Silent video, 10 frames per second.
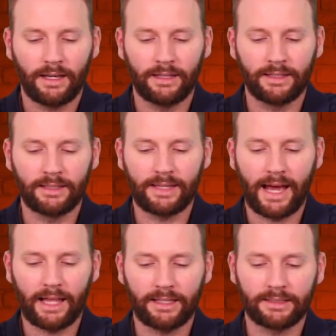And then
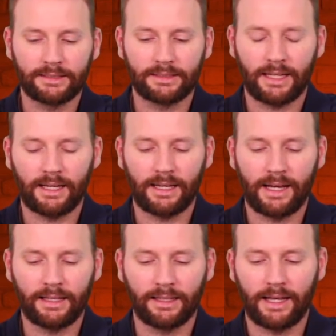Dallas,
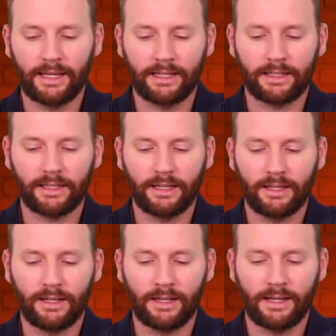I like
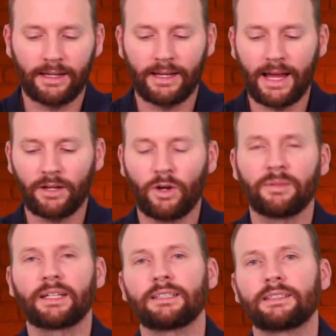at
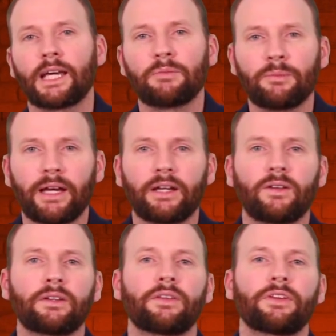home against Tampa Bay,
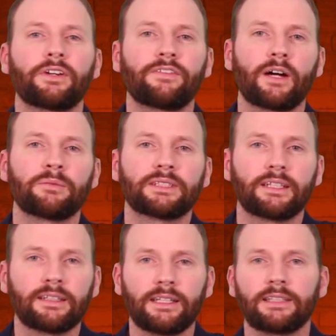only on
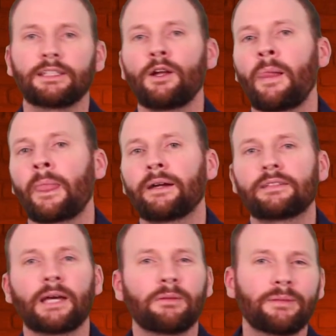35% of leagues. I
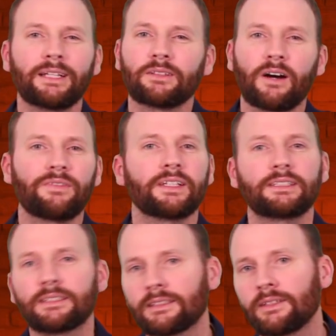mean, Tampa Bay's
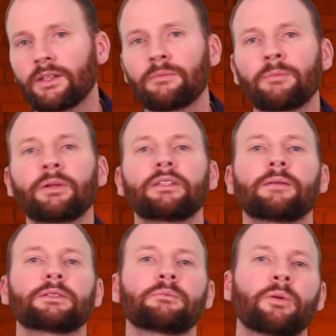offense, you know, they've been putting
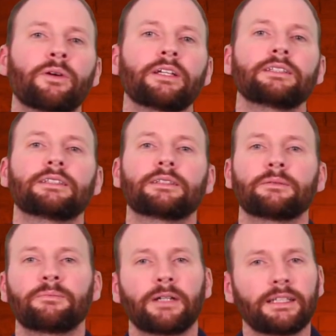up some
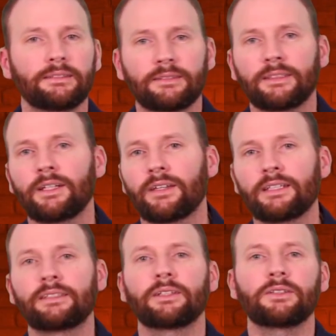points, but, you know,
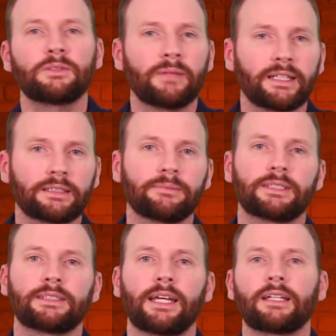they still do make some
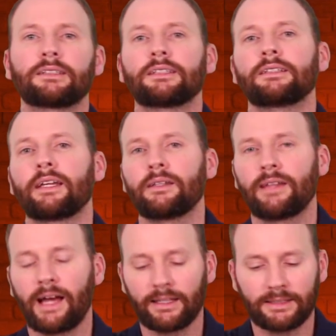mistakes,
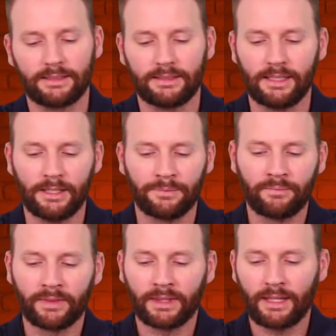and Dallas's D
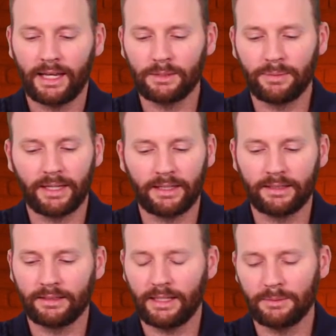has
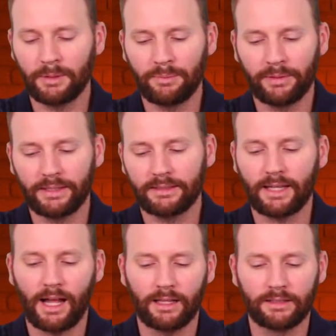been pretty
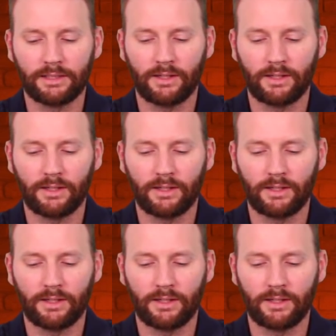solid.